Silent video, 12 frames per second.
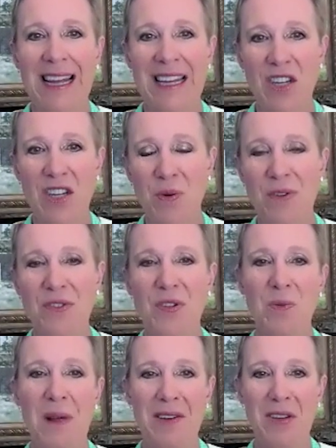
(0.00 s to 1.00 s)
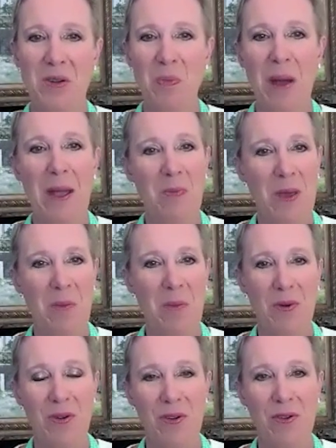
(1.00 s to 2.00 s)
and you were surrounded by
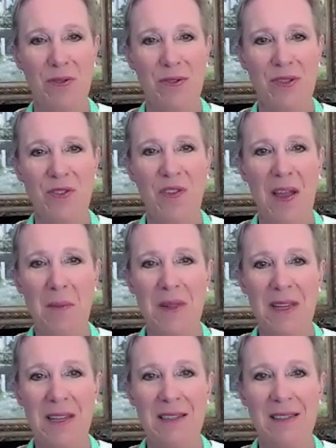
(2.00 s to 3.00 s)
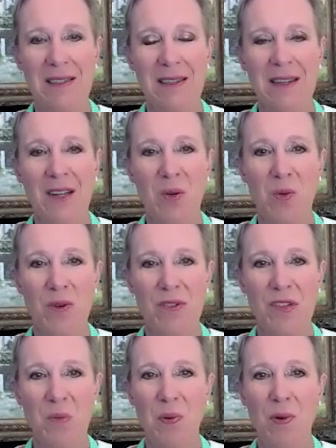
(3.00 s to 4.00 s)
people whose families were
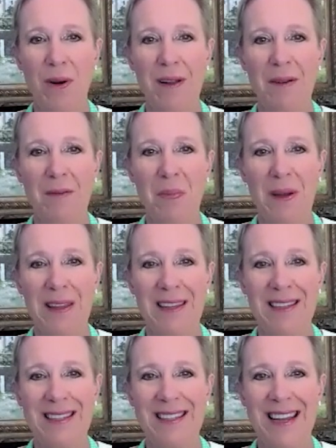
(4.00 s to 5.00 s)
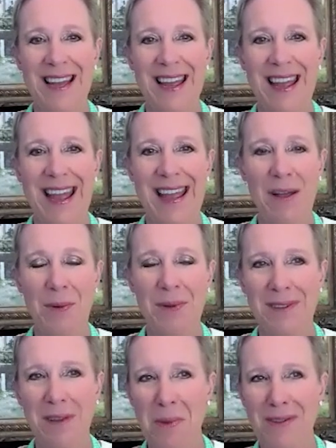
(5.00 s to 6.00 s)
supported by the CIA. It
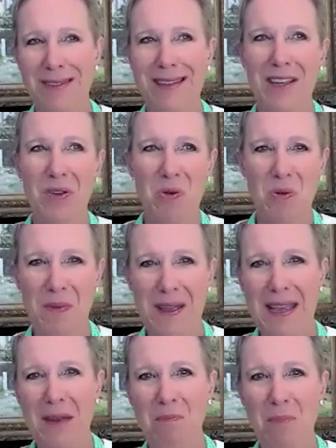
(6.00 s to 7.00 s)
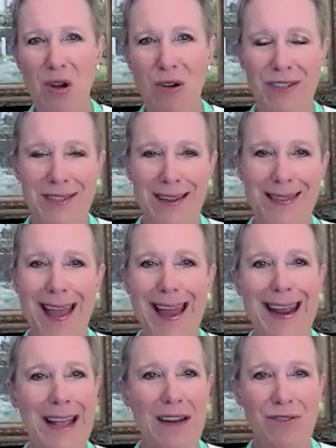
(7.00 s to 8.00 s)
was almost like you were being immersed in that
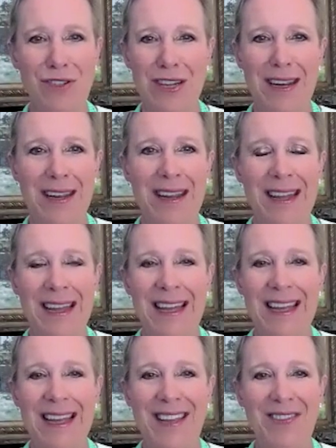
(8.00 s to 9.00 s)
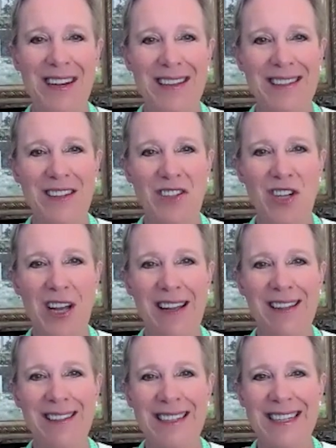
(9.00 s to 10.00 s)
energy, even as a
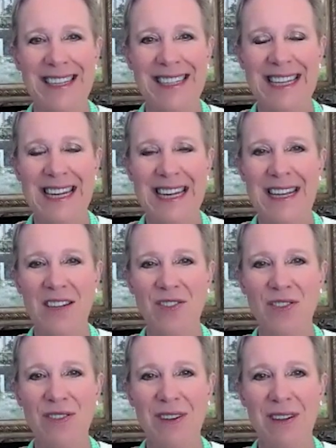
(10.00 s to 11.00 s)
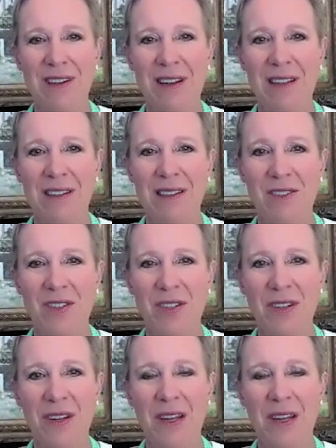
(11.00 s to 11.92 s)
child and a teenager and a college